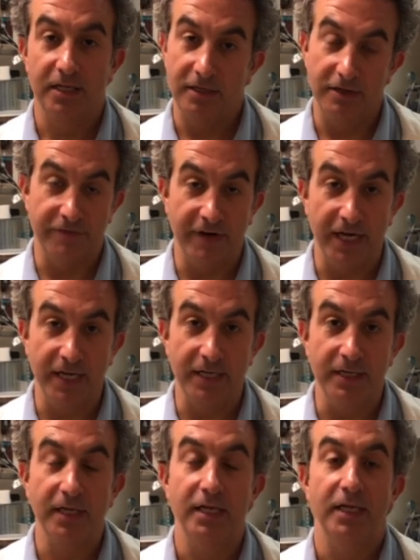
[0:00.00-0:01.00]
you're
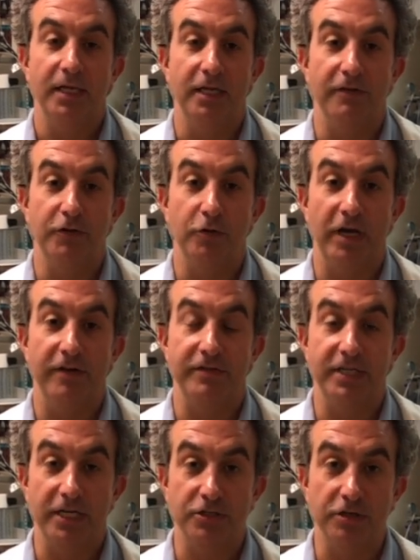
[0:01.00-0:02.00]
fine. If you have
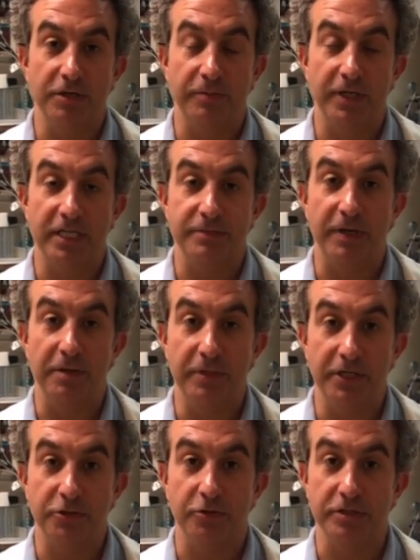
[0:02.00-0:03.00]
textured implants by
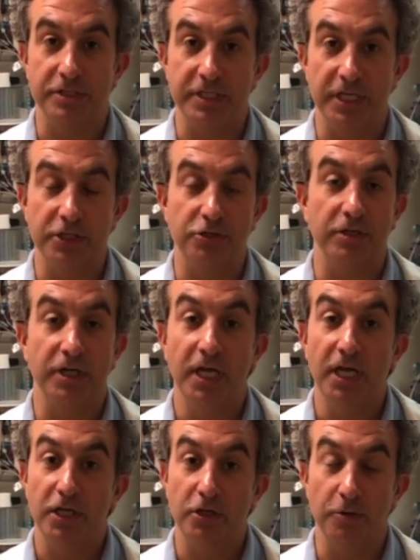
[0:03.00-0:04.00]
Mentor or Sientra,
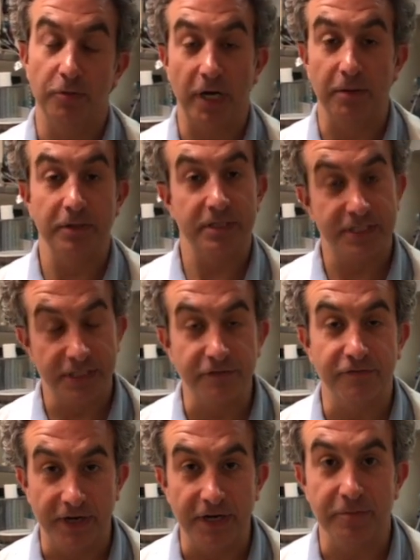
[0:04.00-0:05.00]
you're probably still
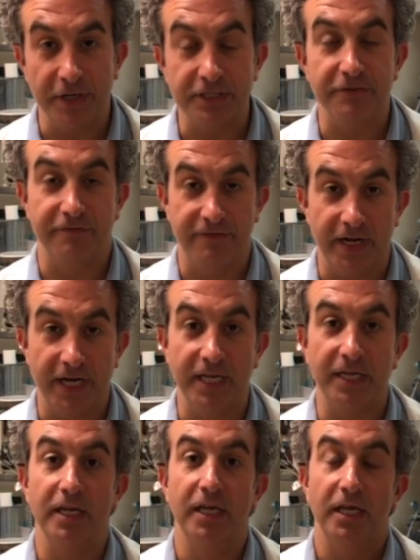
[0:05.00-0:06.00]
very much
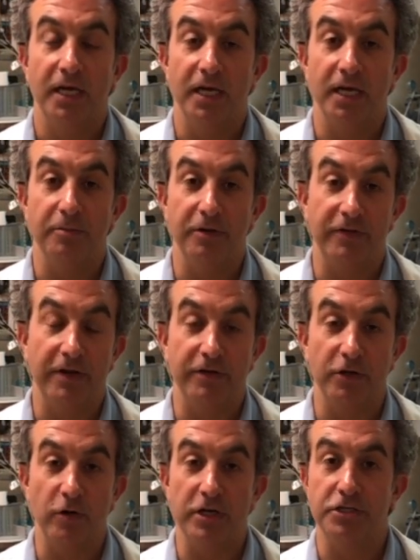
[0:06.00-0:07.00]
fine. But if you have any
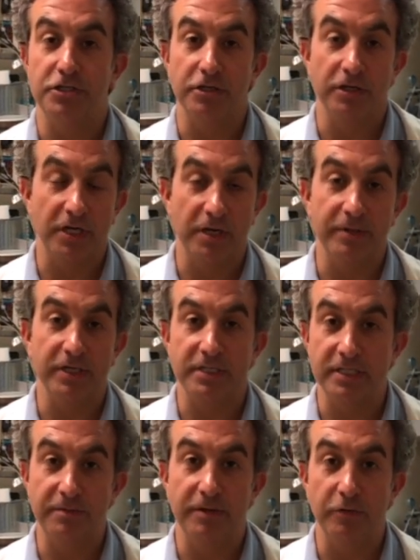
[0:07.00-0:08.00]
questions, you can come in and
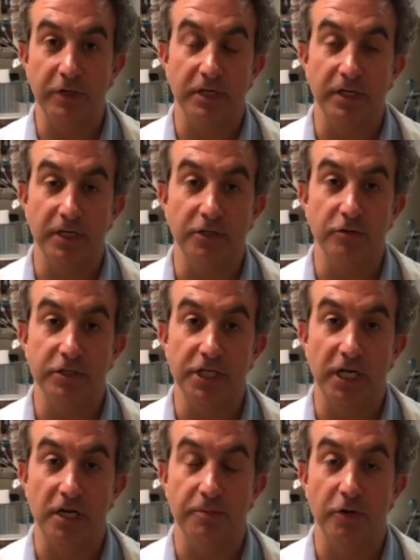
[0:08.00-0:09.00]
see me. We can do a
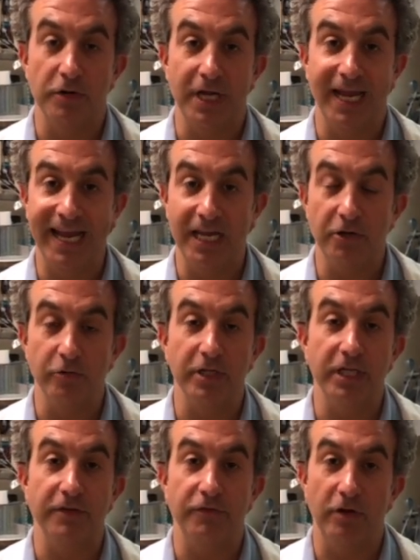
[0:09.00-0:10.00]
checkup on you
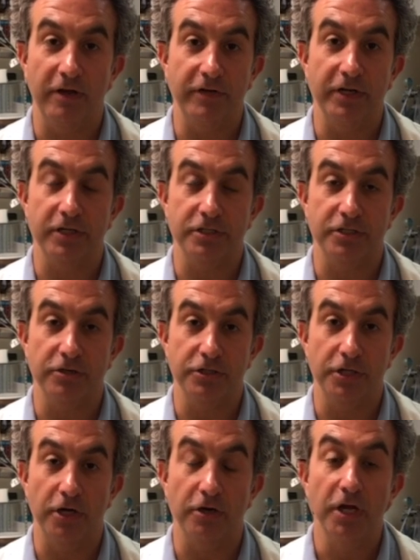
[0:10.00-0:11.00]
annually if you have any concerns at
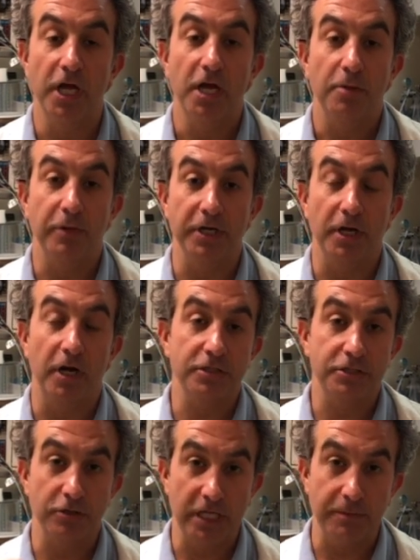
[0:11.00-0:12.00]
all. But
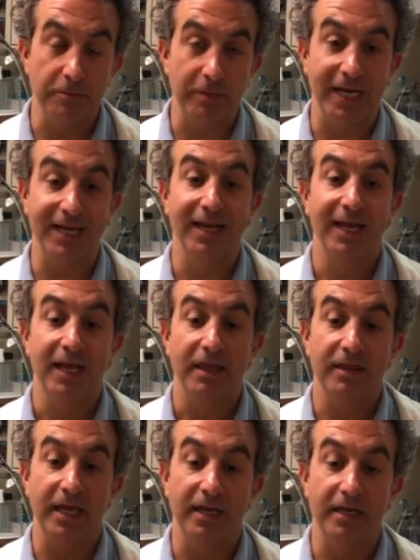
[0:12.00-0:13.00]
also keep in mind
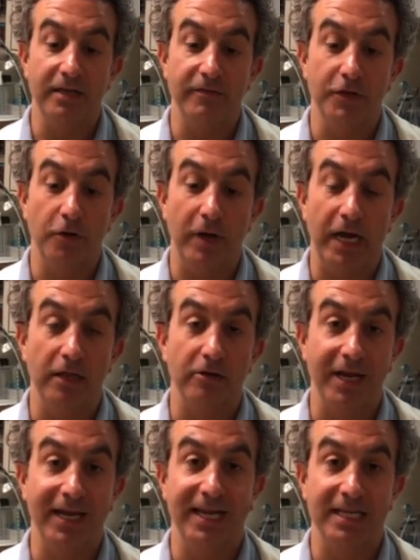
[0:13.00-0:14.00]
that even though
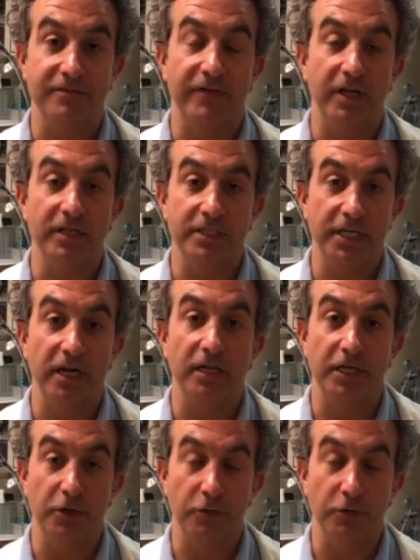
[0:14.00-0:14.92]
Allergan has voluntarily